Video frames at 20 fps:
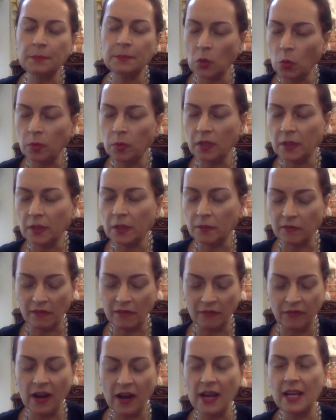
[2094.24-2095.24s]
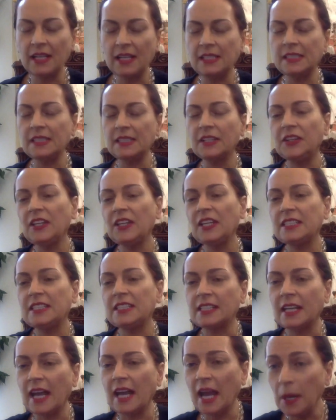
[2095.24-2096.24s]
problem via
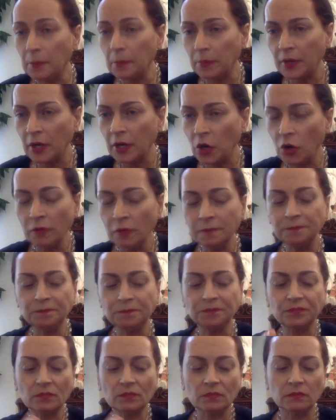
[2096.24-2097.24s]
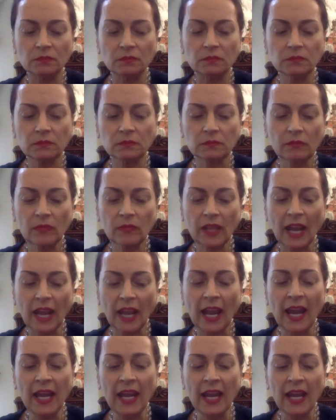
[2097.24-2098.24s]
synthetic embryo
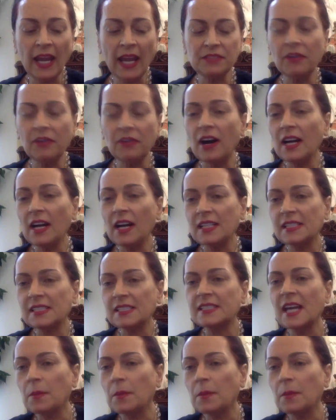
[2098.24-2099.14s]
and via